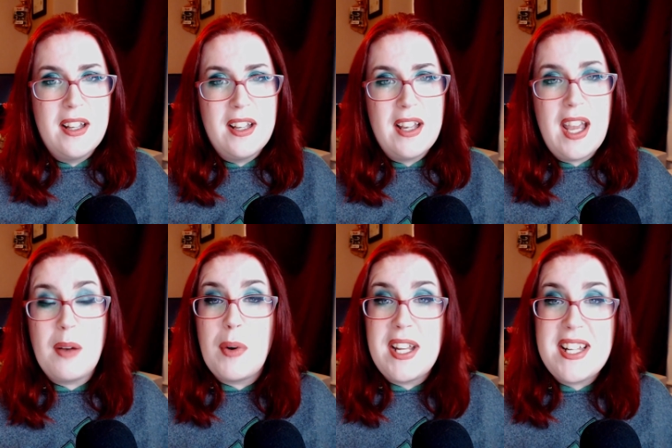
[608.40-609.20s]
And
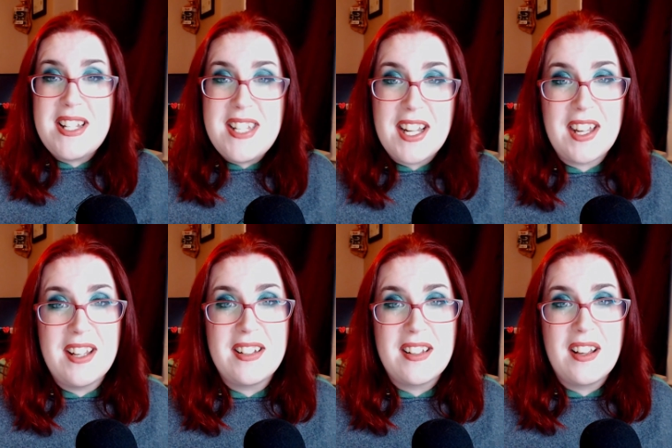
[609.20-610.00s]
when he did
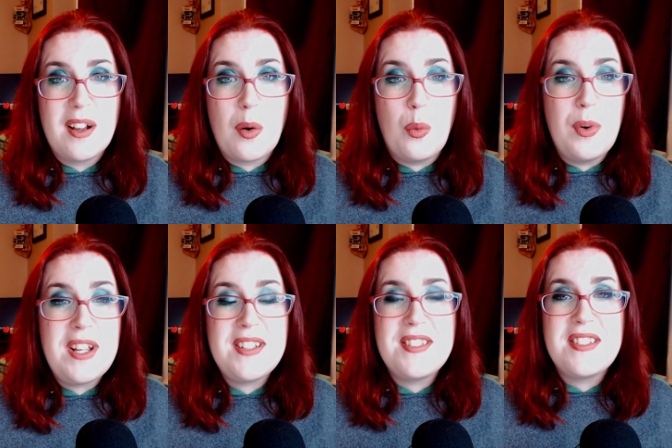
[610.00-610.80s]
it,
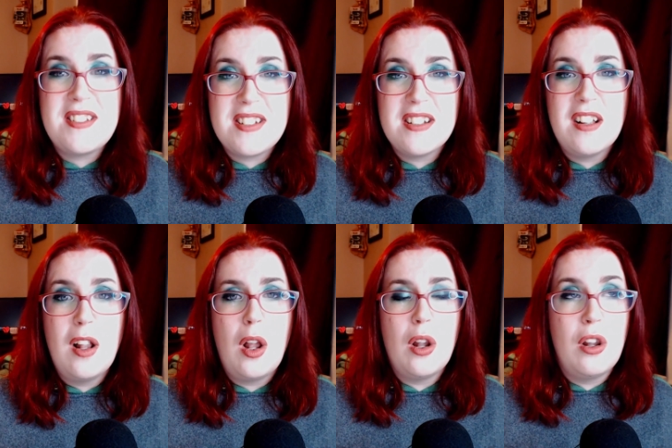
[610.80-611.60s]
we
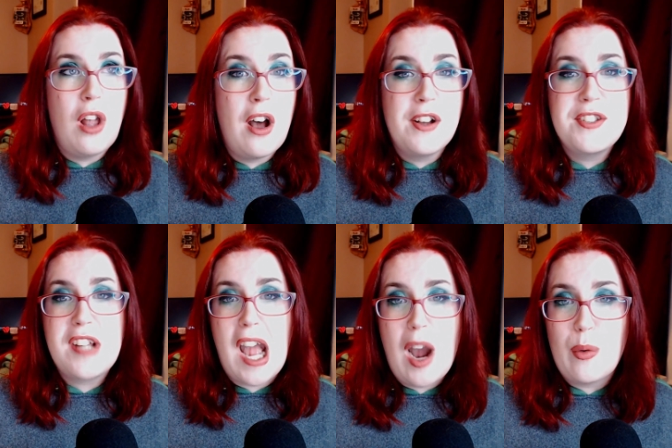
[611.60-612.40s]
still lost
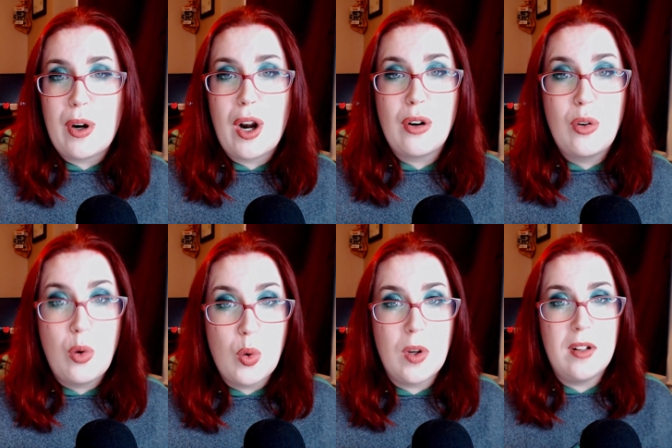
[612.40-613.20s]
our
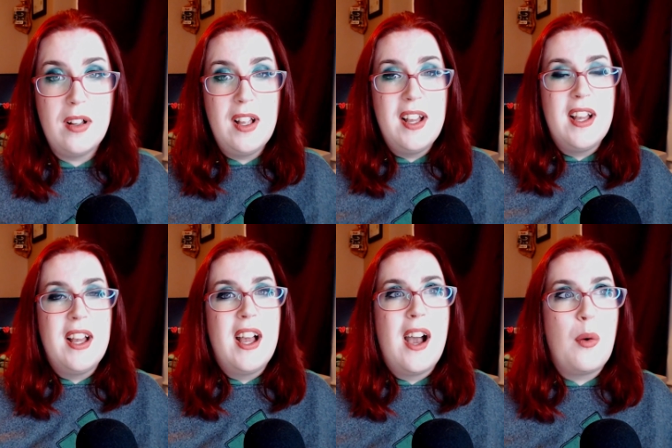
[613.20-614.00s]
cool.
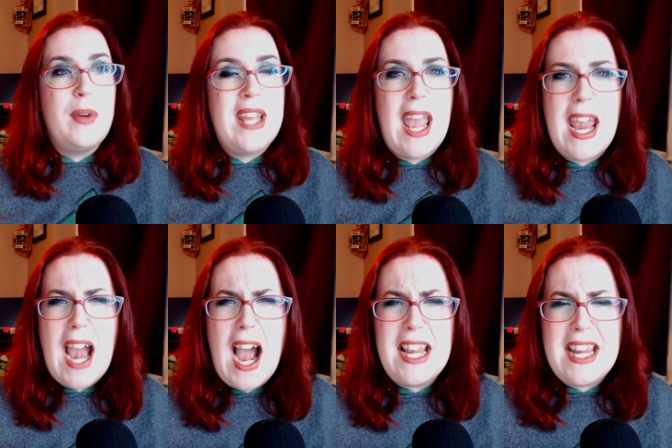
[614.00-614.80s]

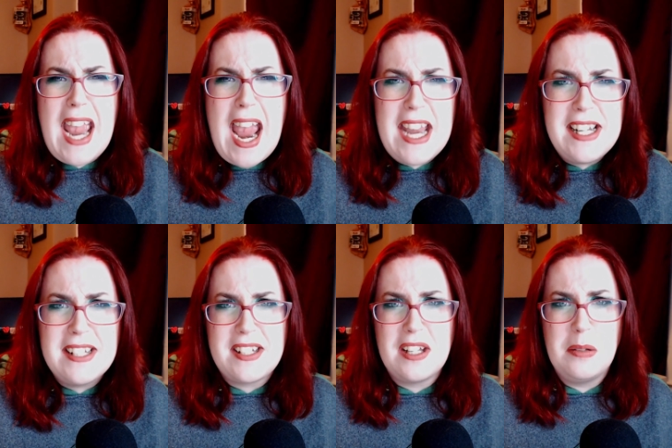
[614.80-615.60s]
I
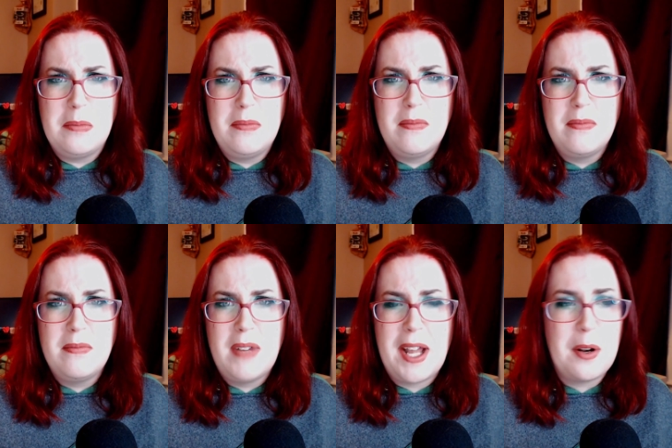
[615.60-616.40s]
hated him.
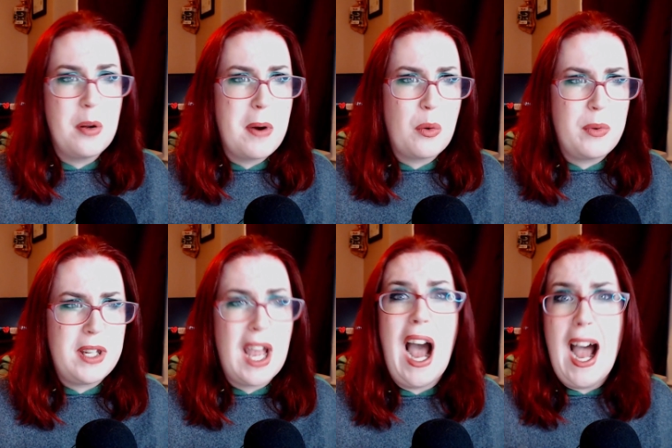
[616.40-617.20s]
I don't know about
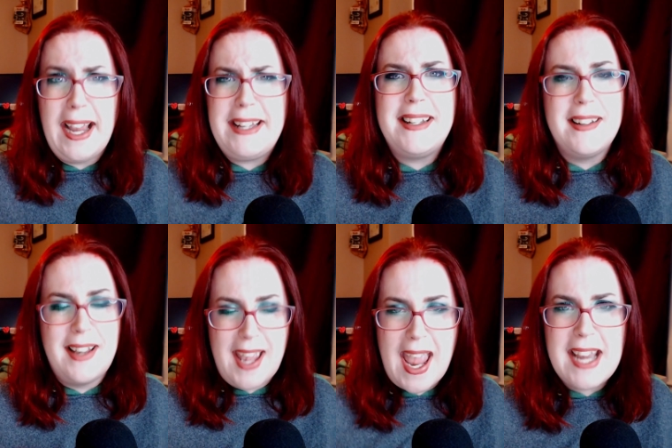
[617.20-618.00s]
we. I
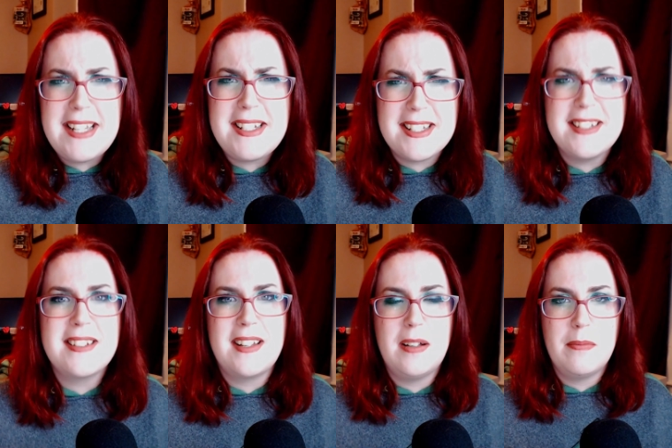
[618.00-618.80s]
hated him.